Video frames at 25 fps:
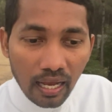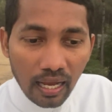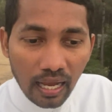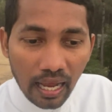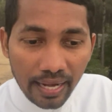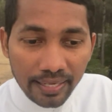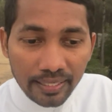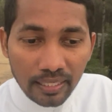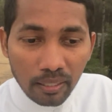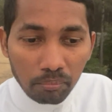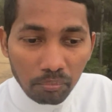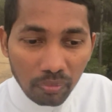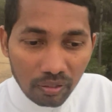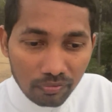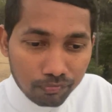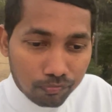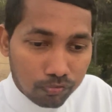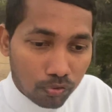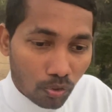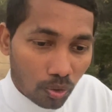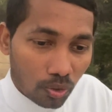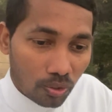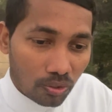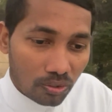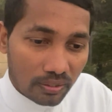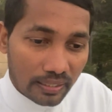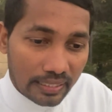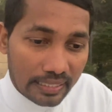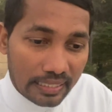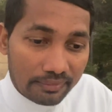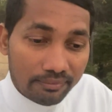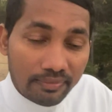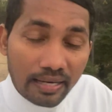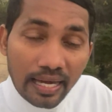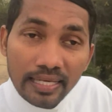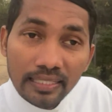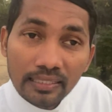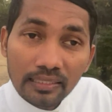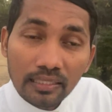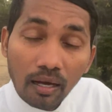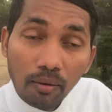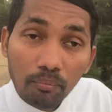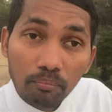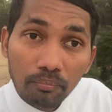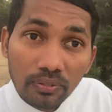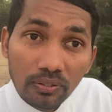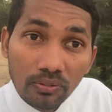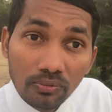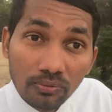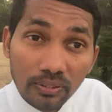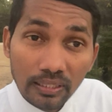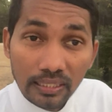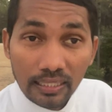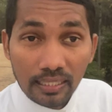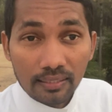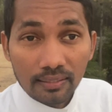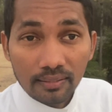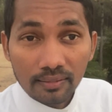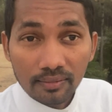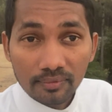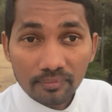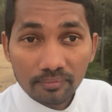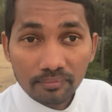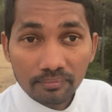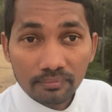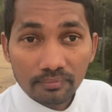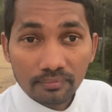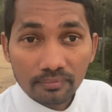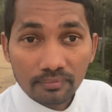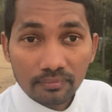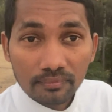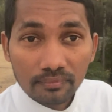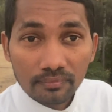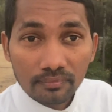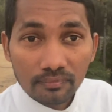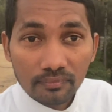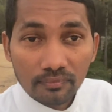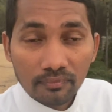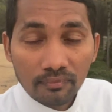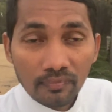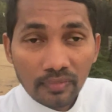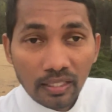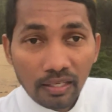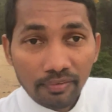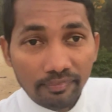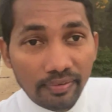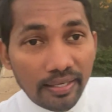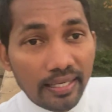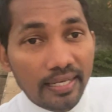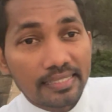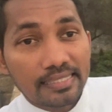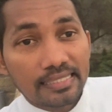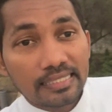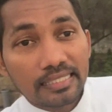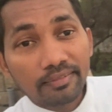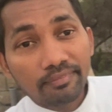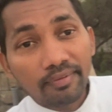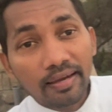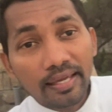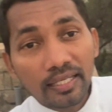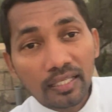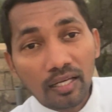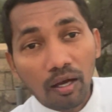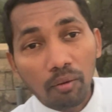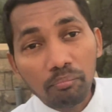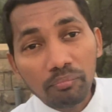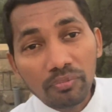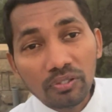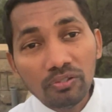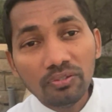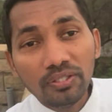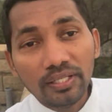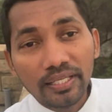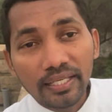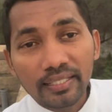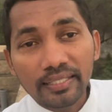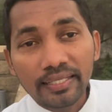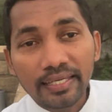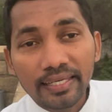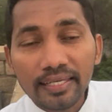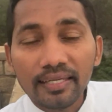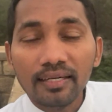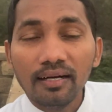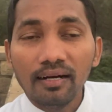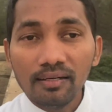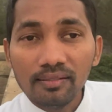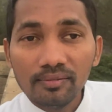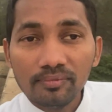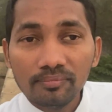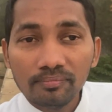And number 4, divine communion. Where is divine communion here?